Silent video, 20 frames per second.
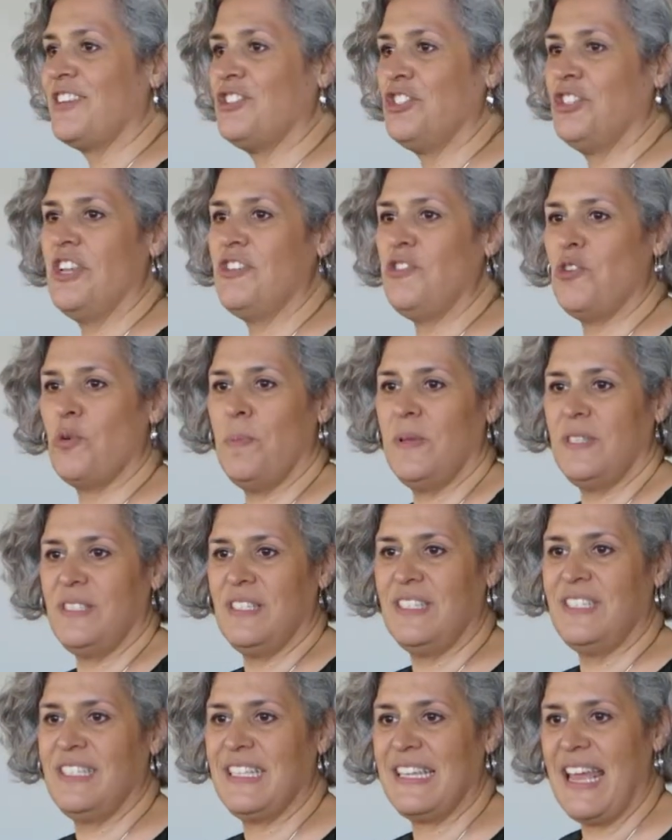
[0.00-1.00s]
action in your
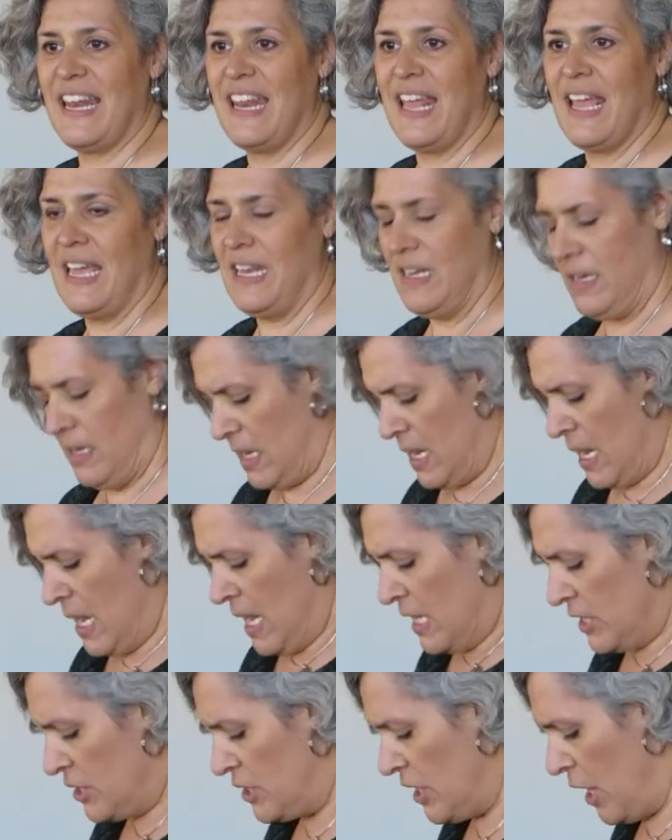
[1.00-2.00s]
business to get ahead.
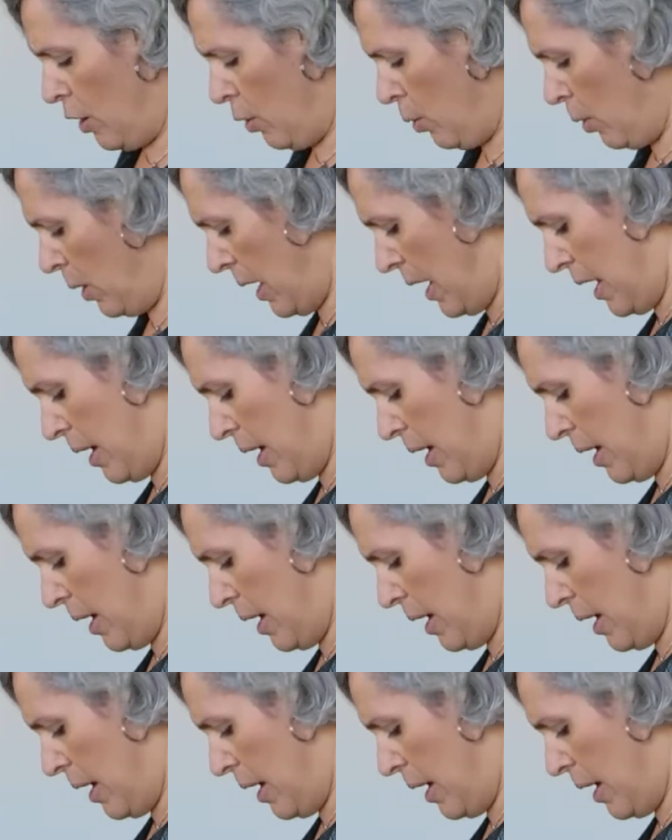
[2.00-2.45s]
So